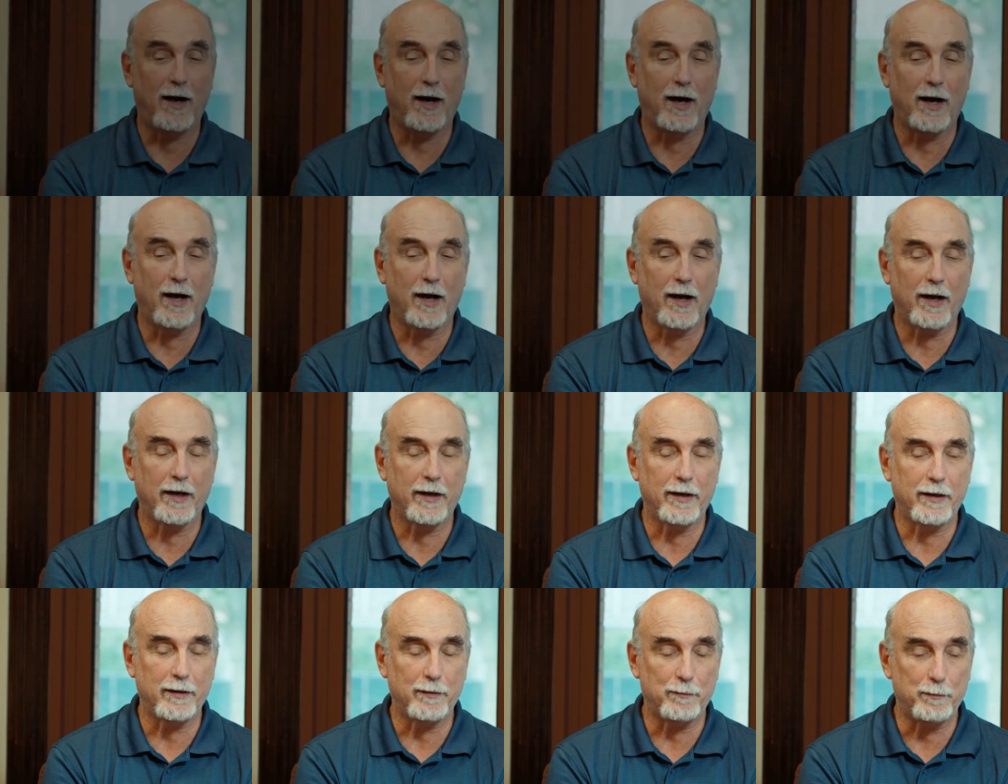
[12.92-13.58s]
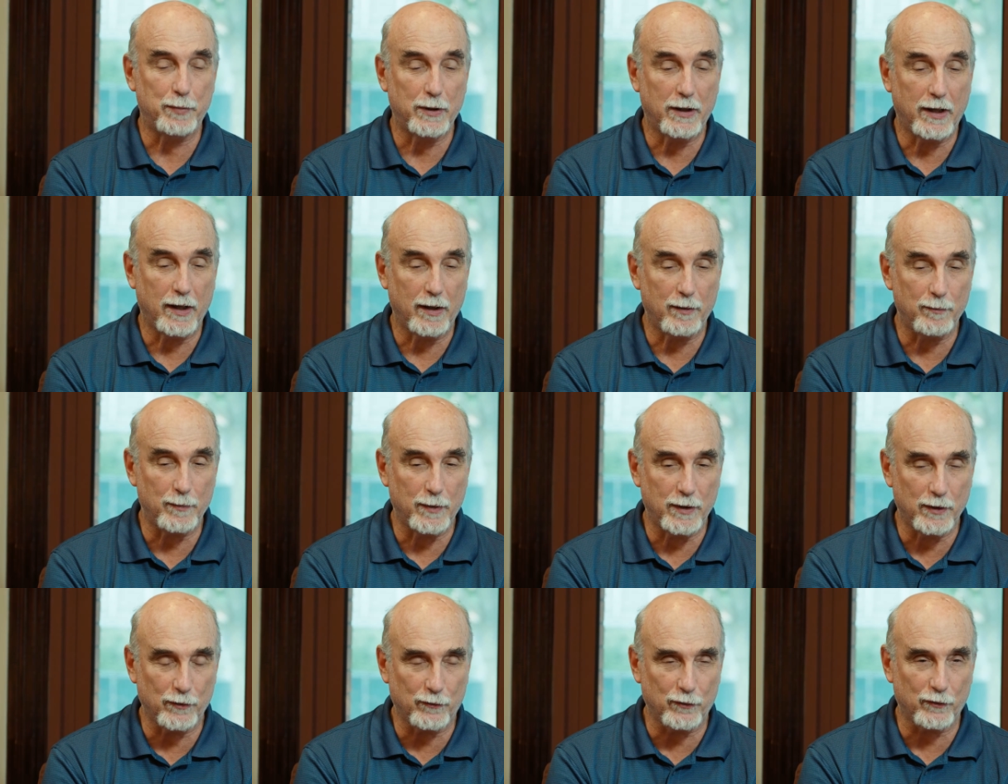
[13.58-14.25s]
I
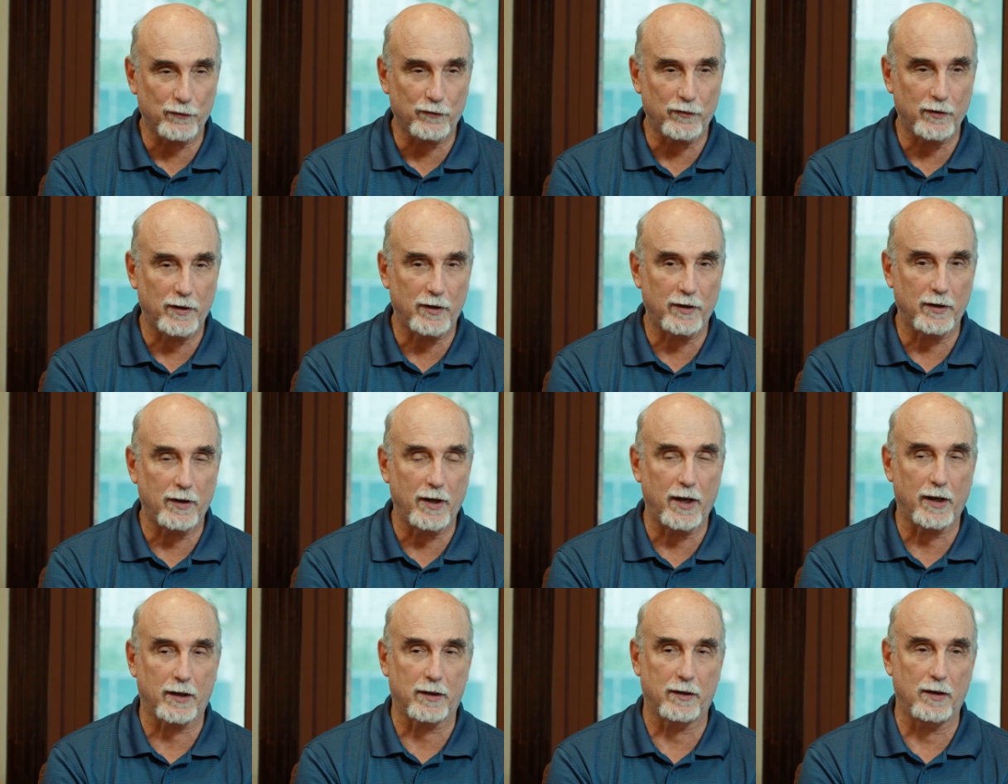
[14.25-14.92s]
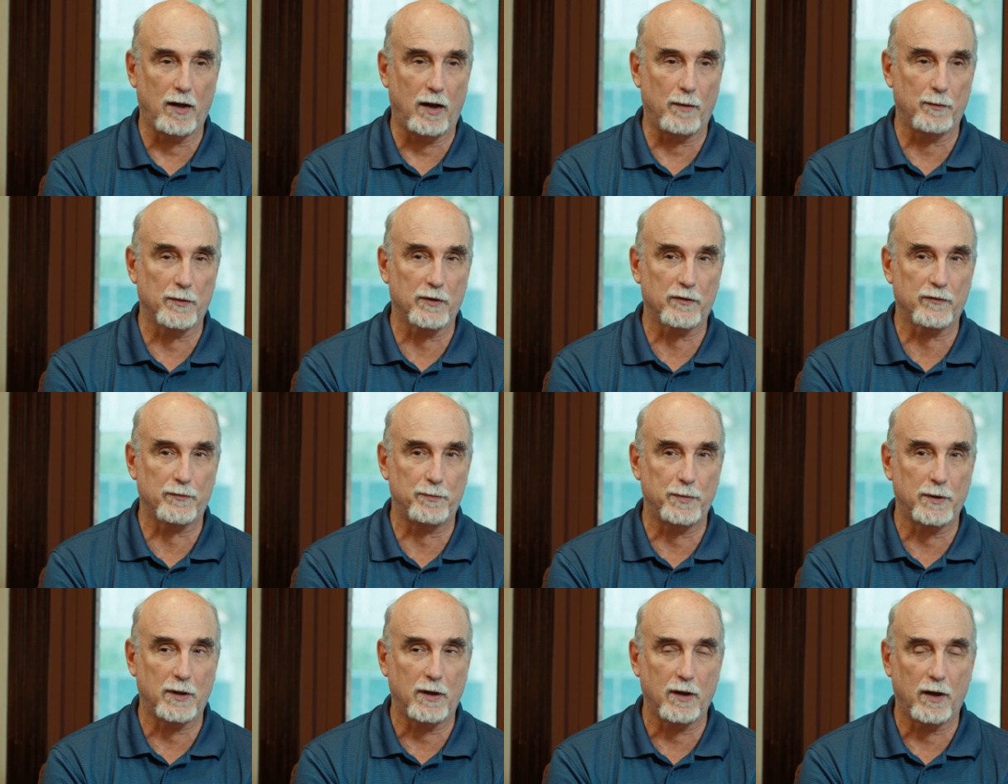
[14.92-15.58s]
became interested in
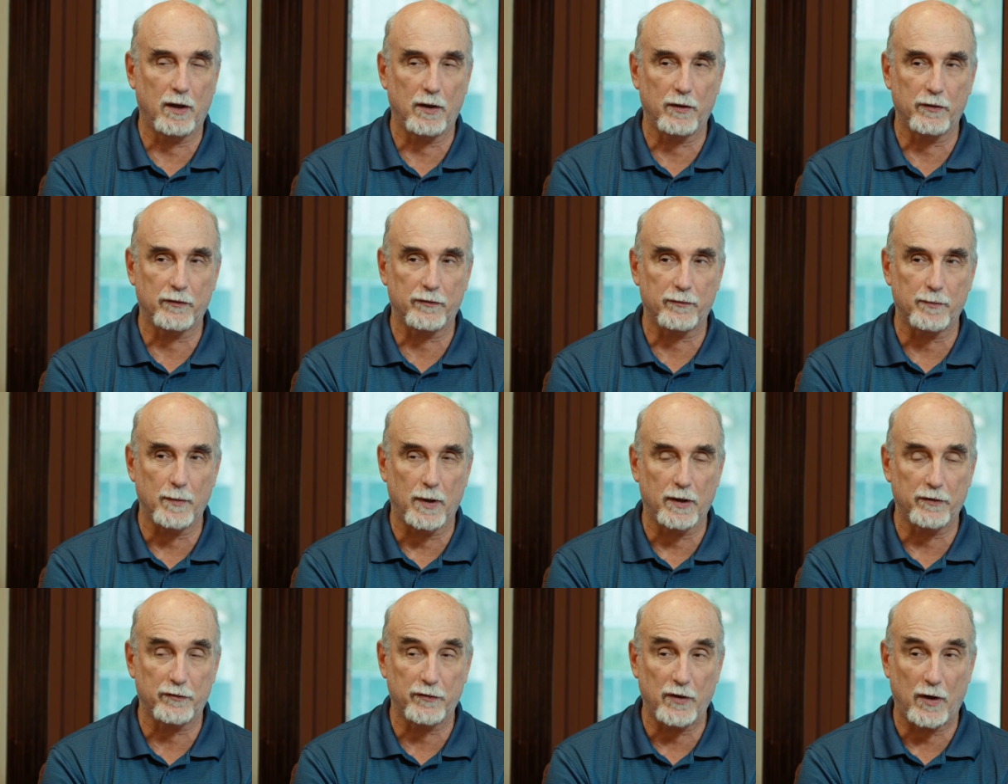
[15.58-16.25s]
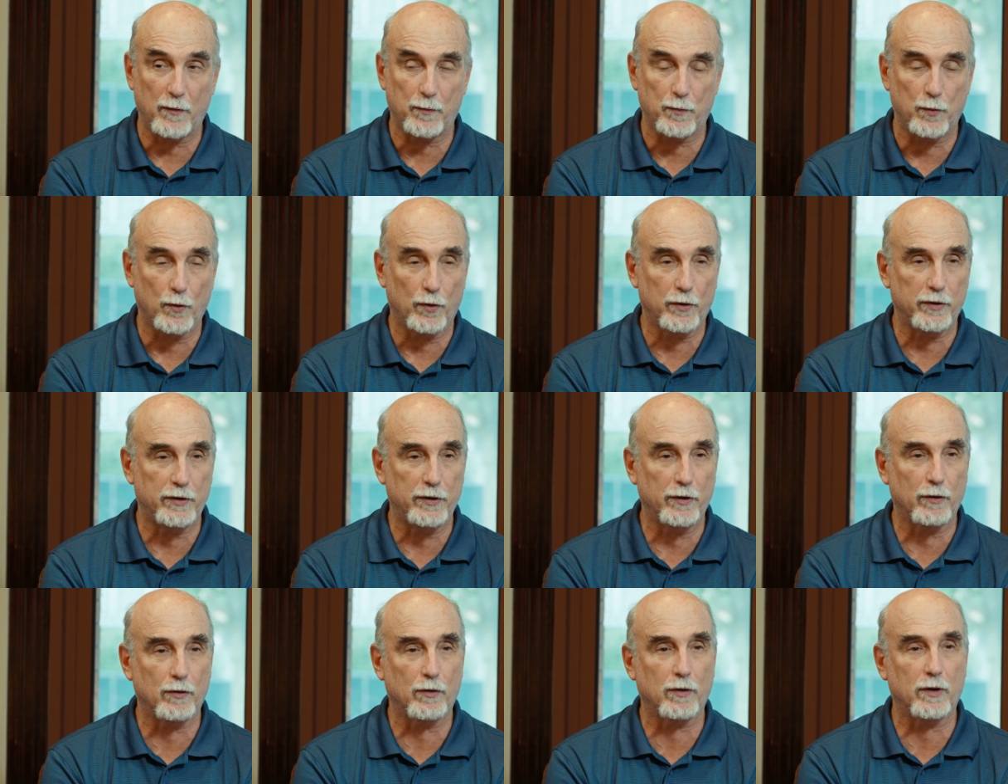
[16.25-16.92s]
economics because my sophomore
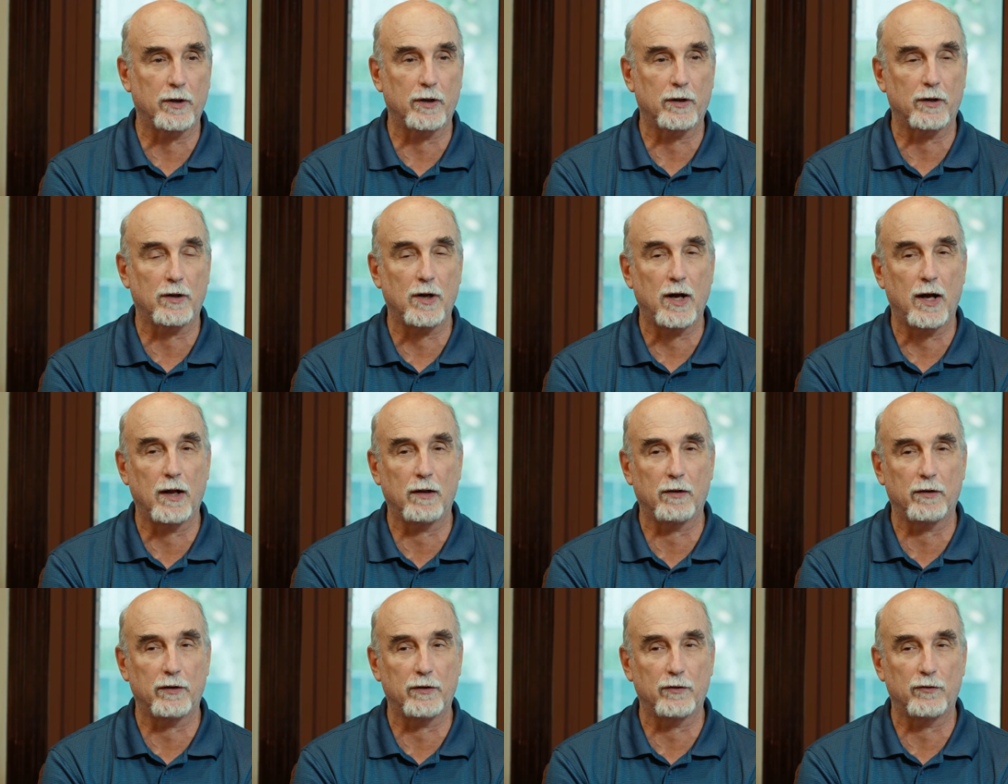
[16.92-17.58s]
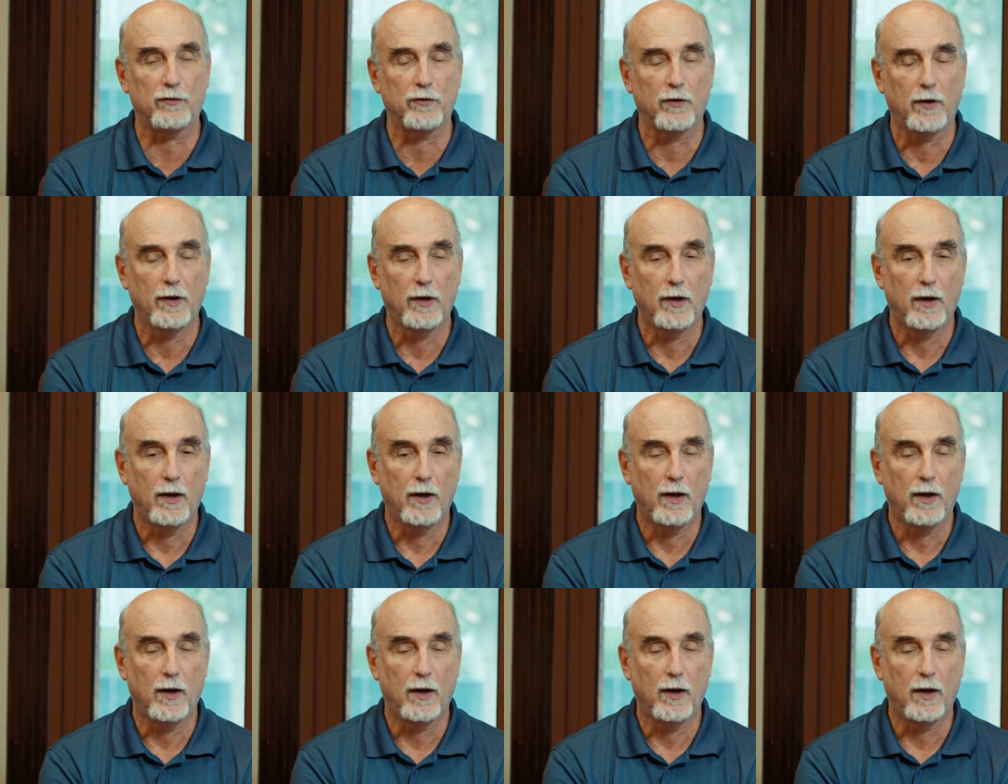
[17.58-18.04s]
year in college,